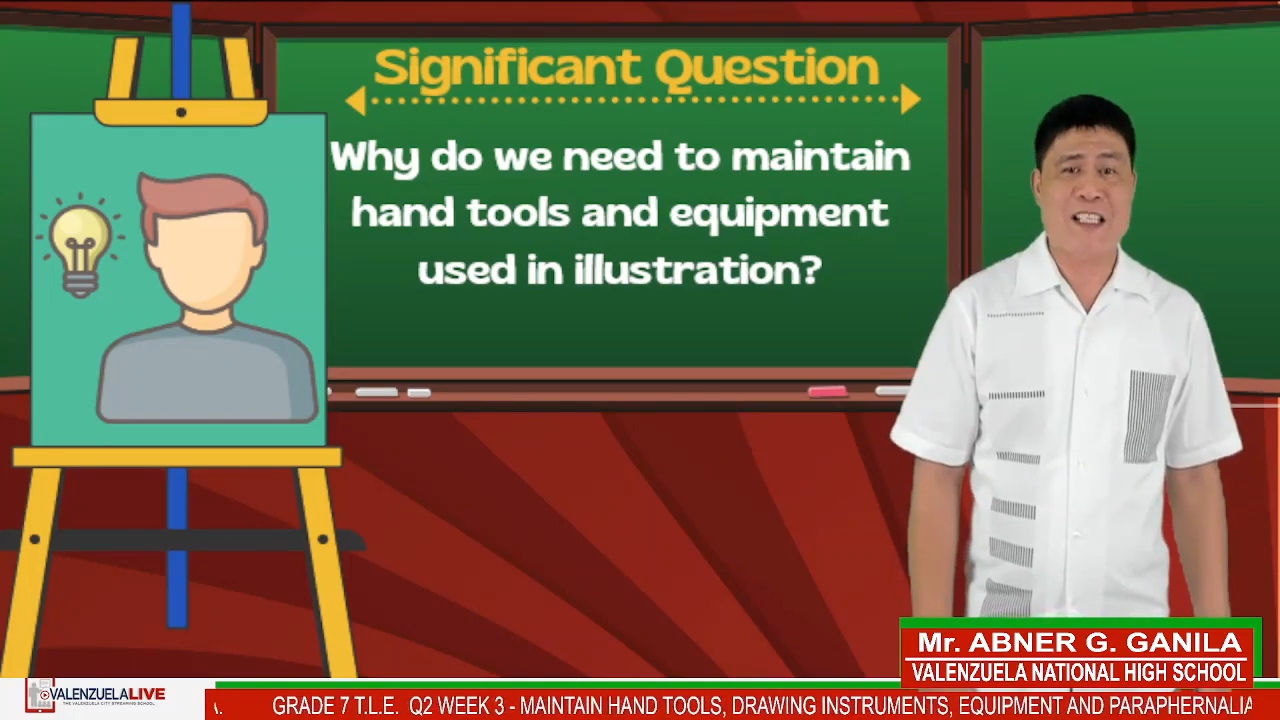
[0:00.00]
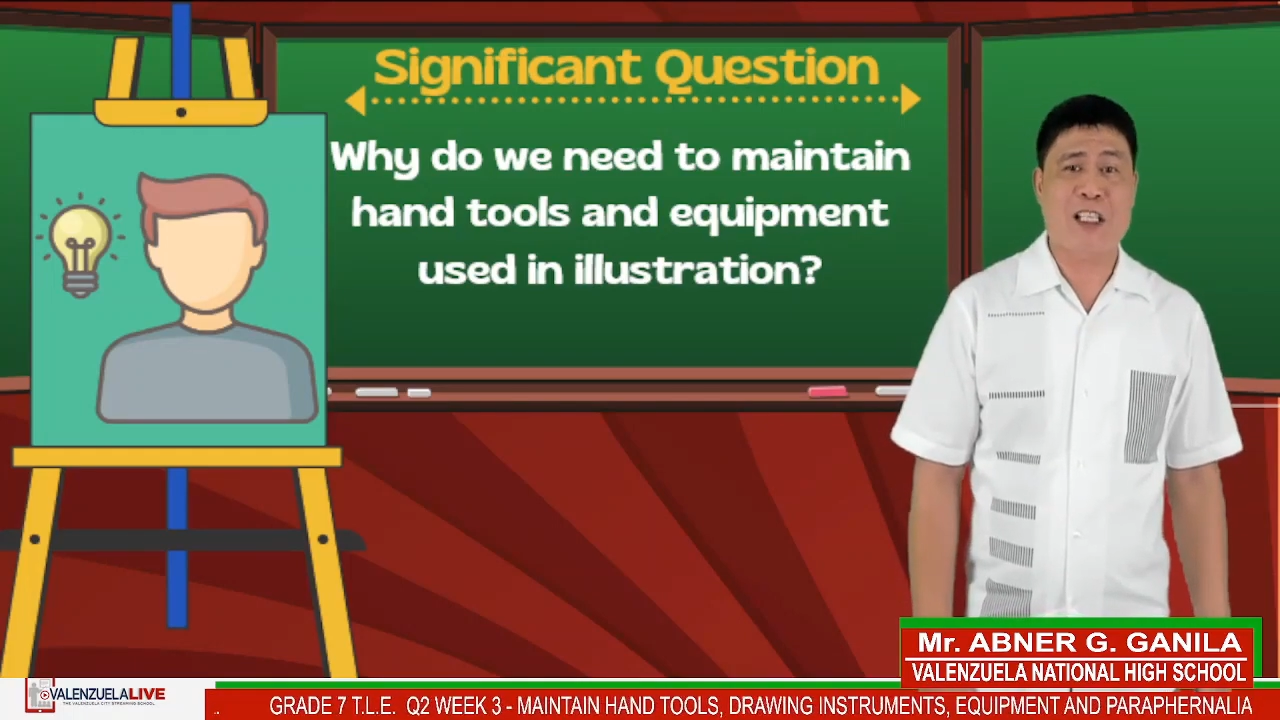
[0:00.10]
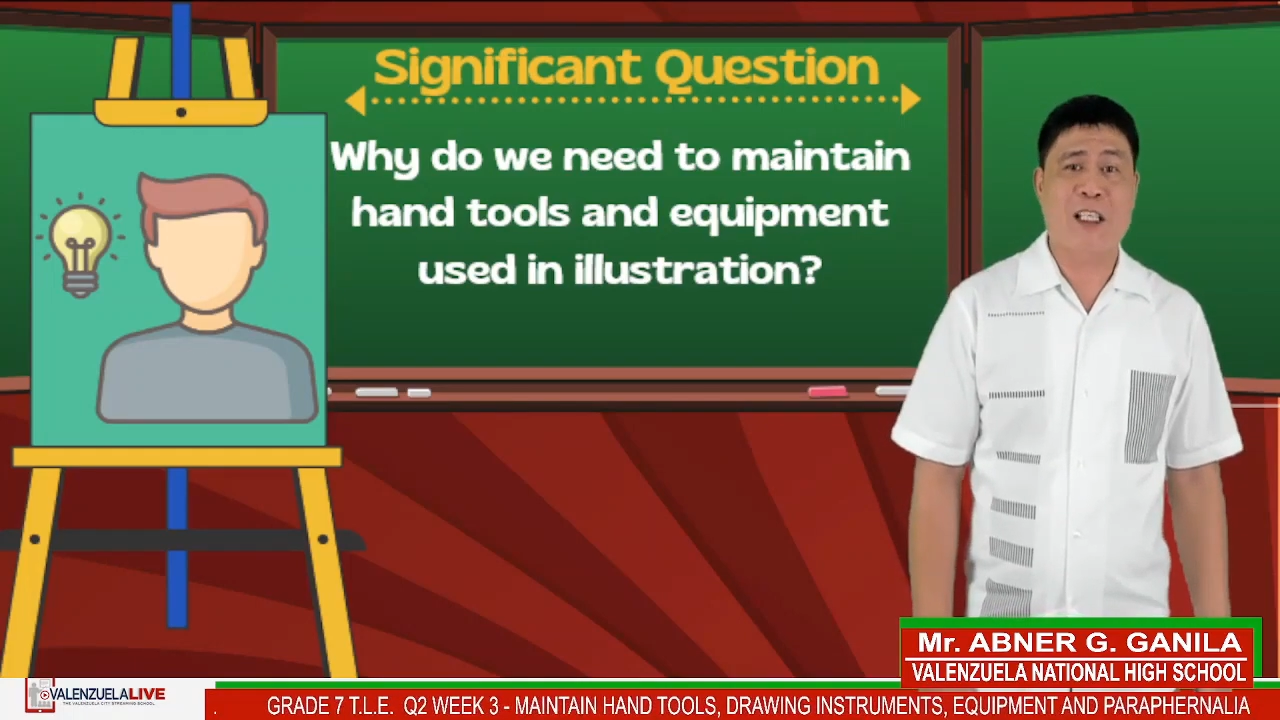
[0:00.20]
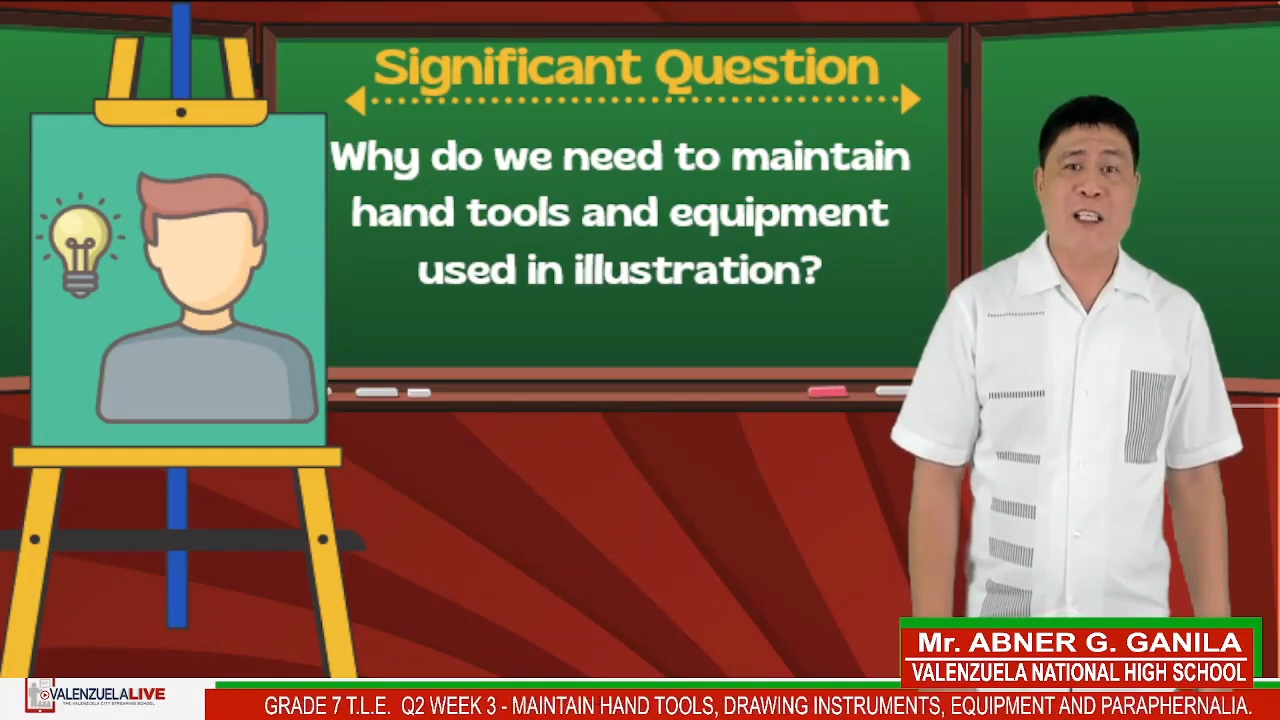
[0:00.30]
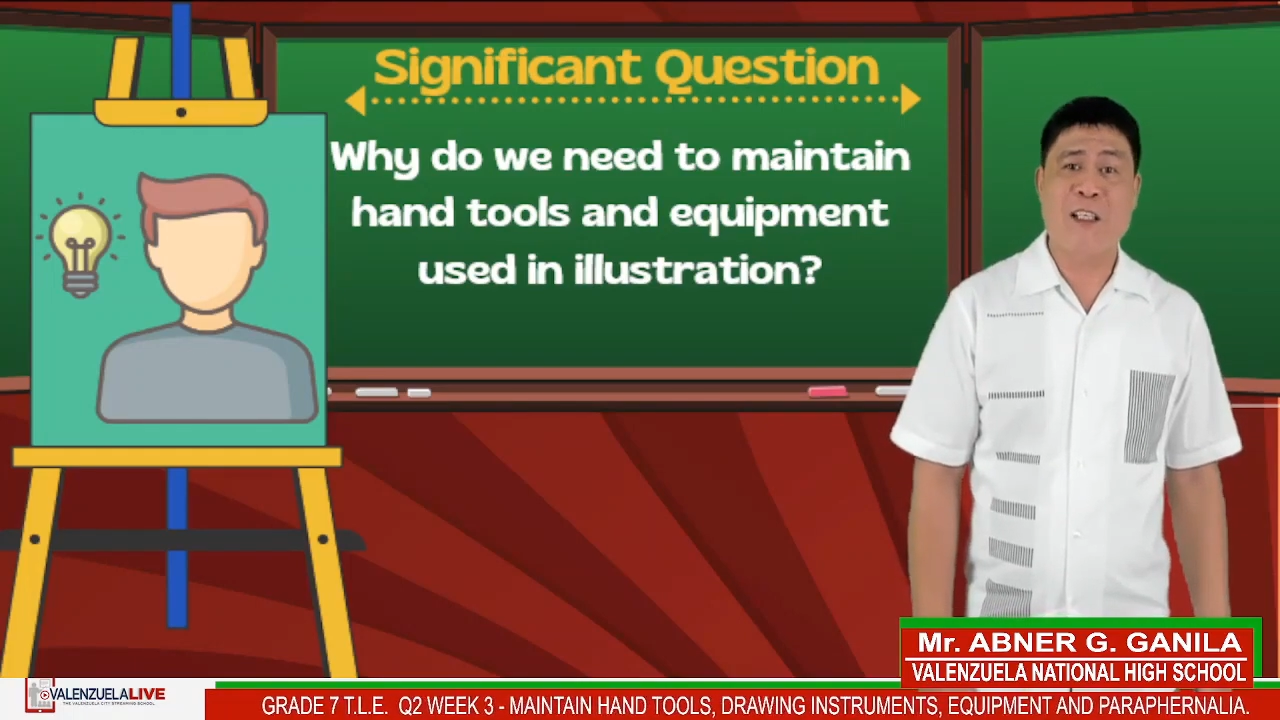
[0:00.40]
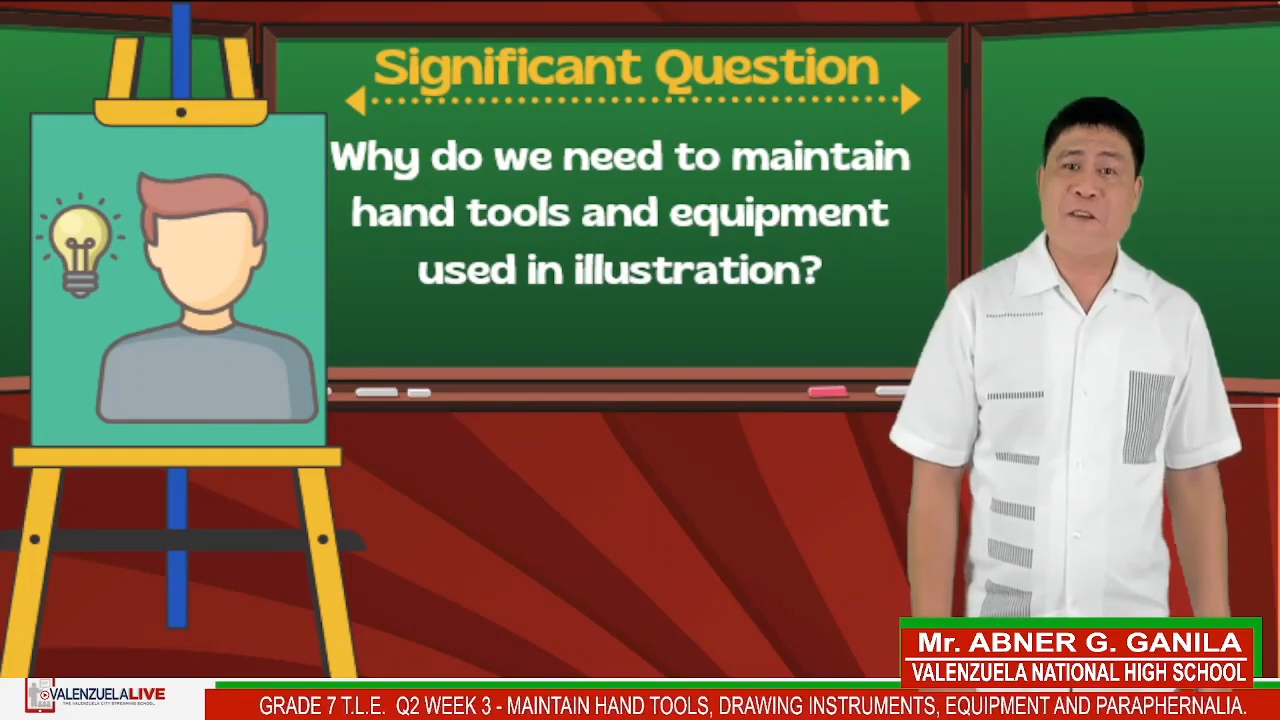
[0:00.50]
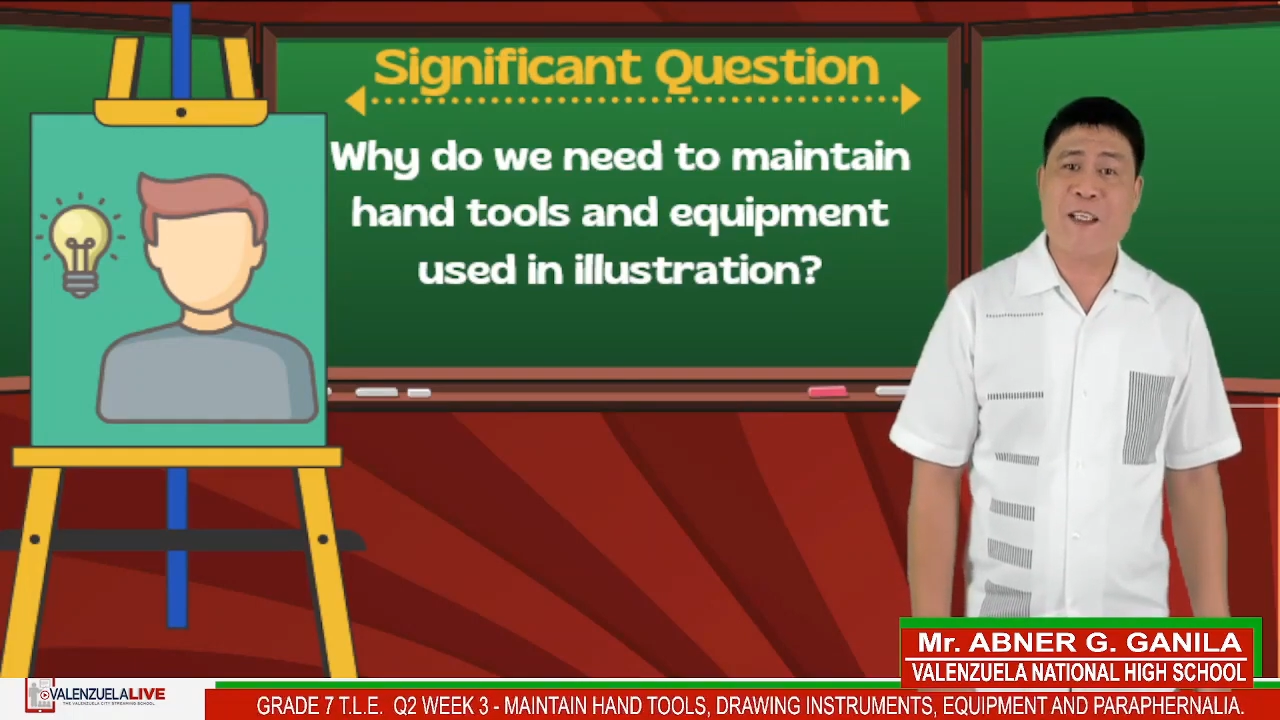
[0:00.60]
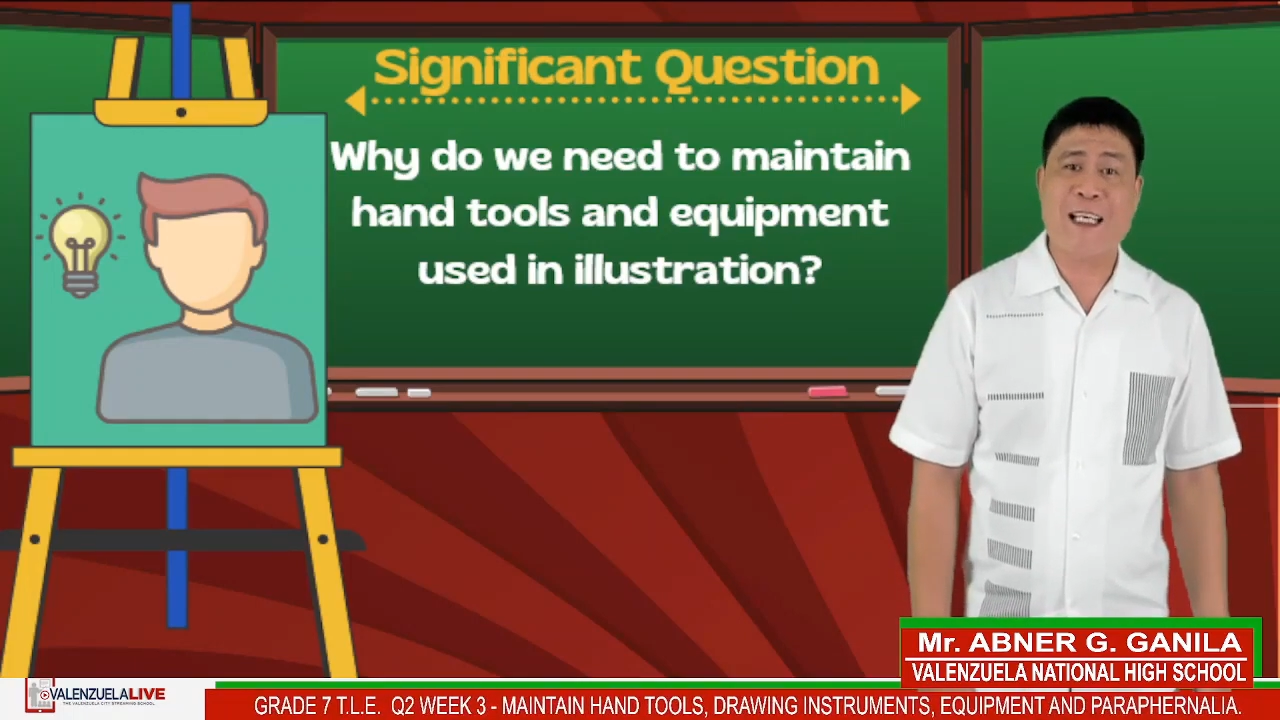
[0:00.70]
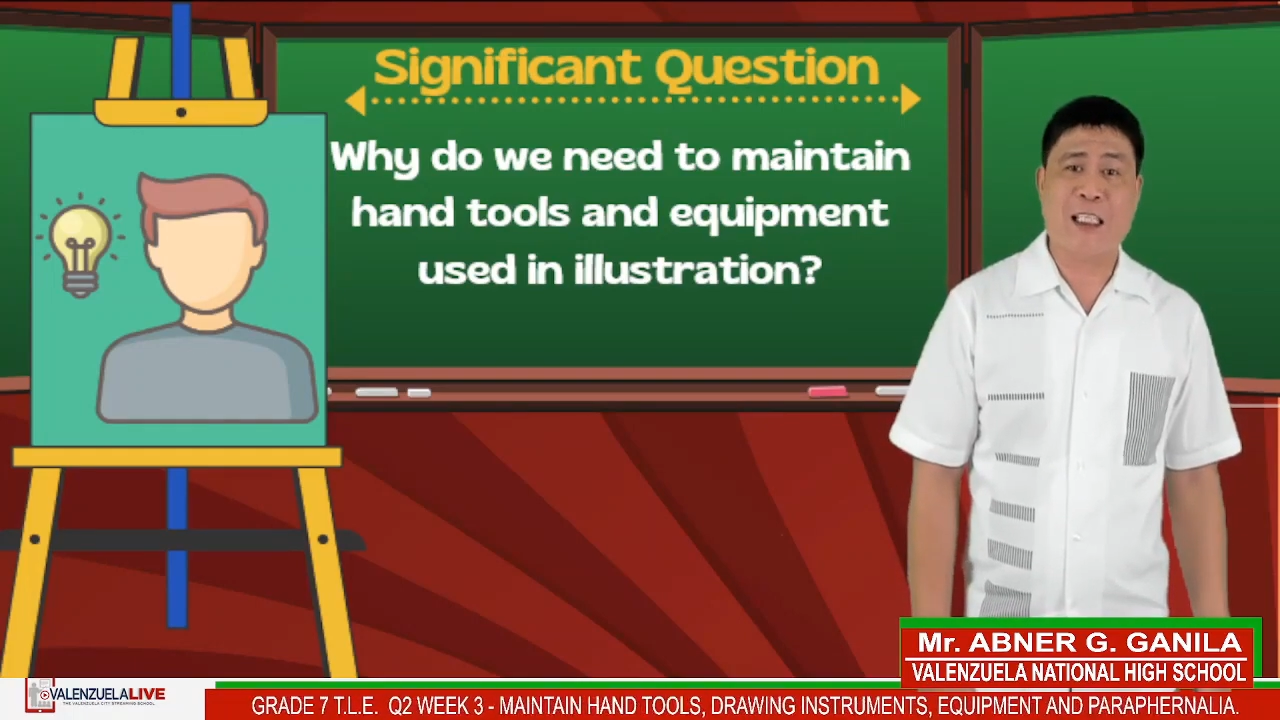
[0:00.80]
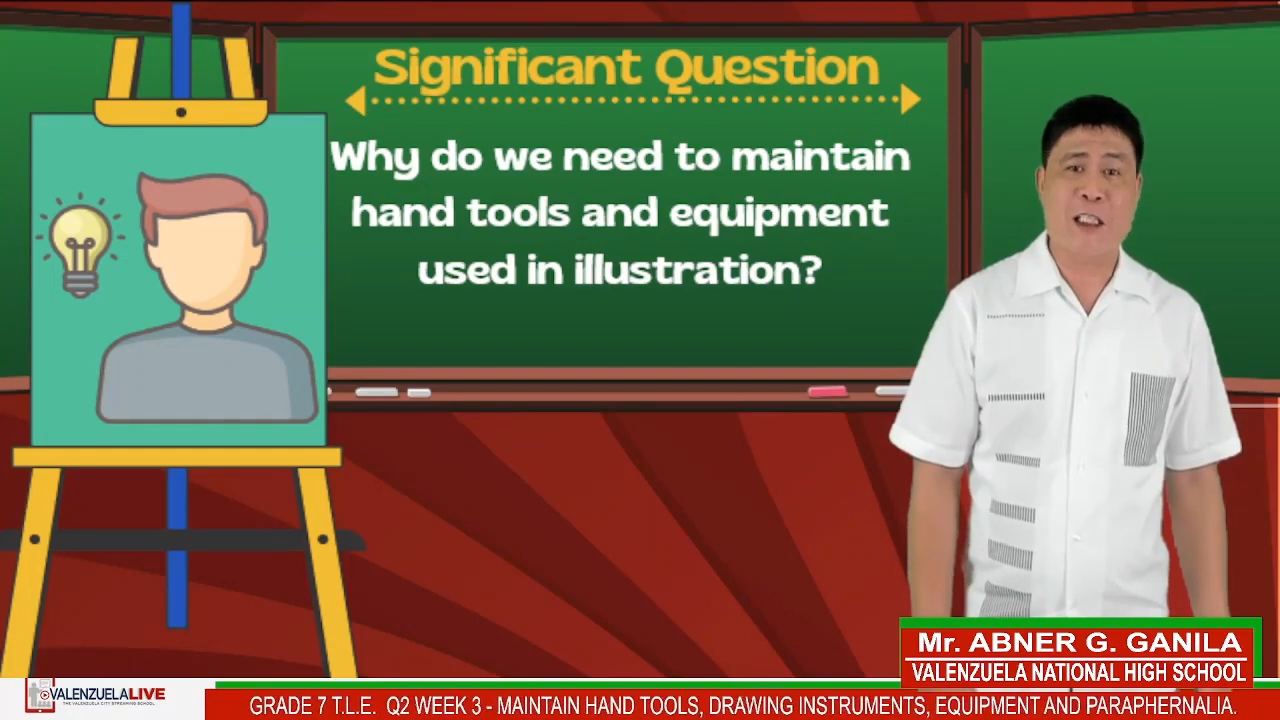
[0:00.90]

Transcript: a significant